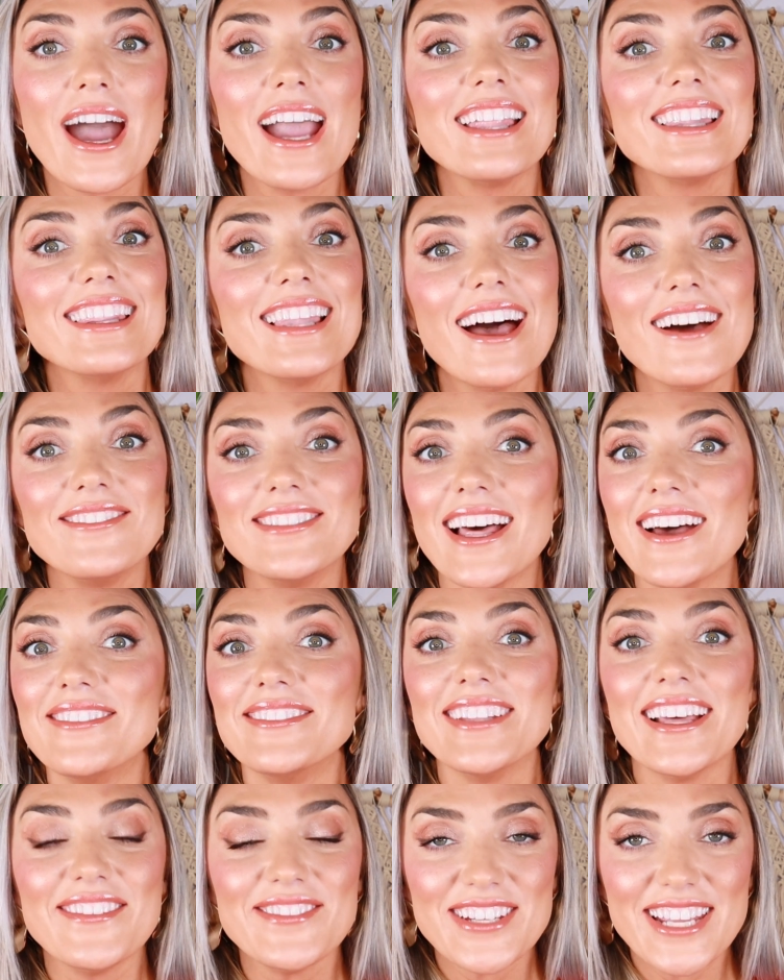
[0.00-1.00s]
I love,
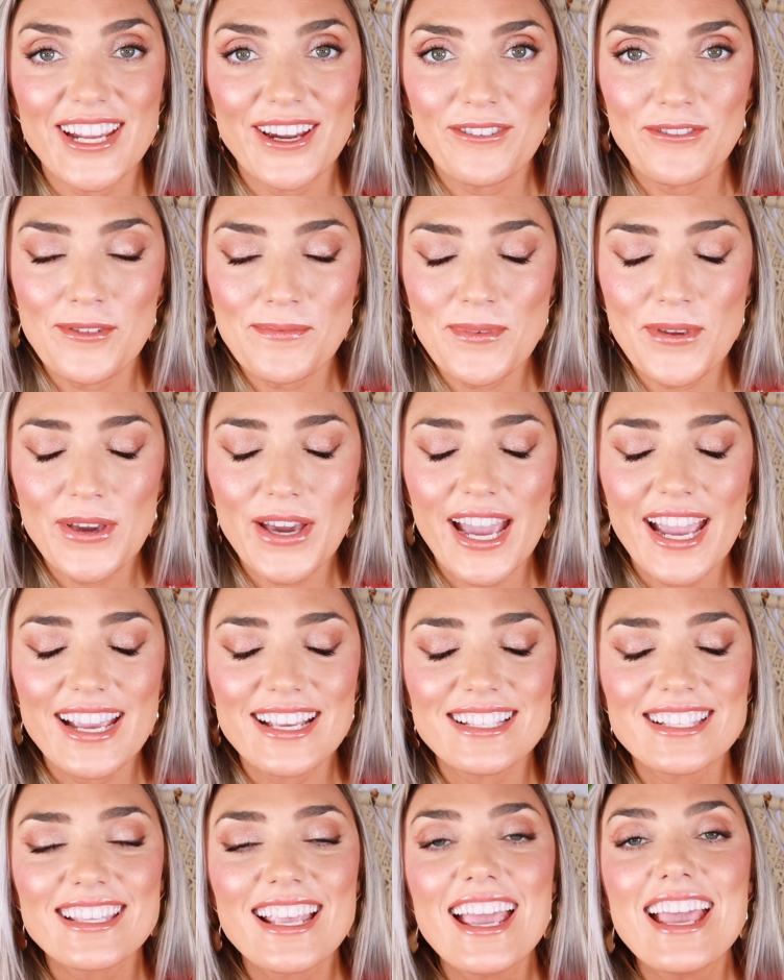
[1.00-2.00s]
love, love to hear from you
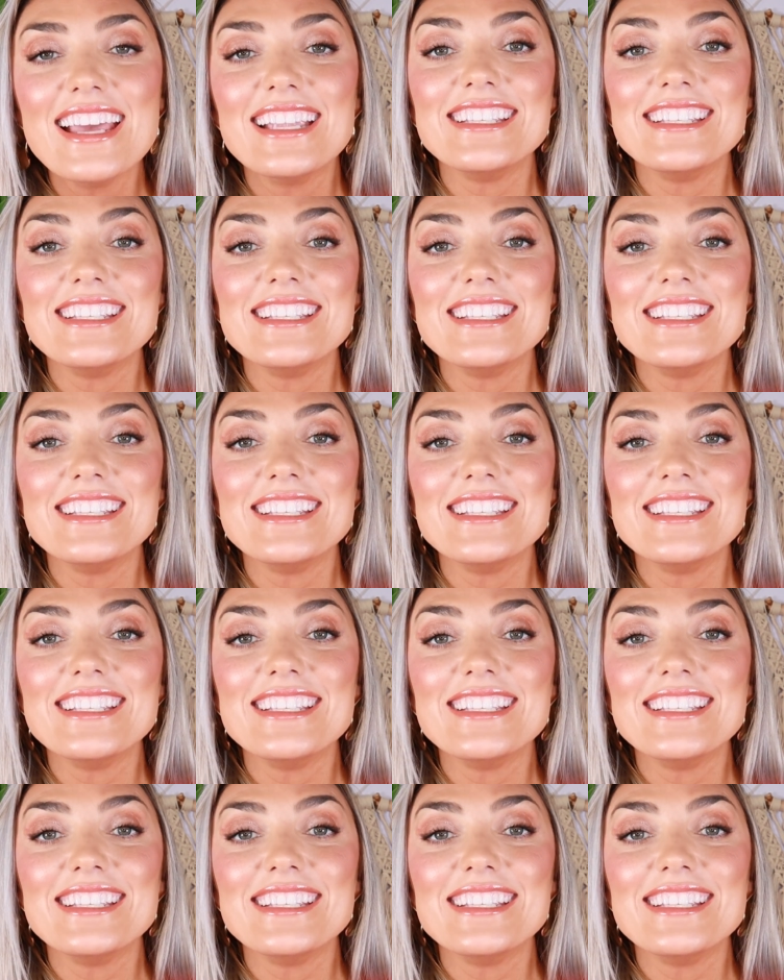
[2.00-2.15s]
guys.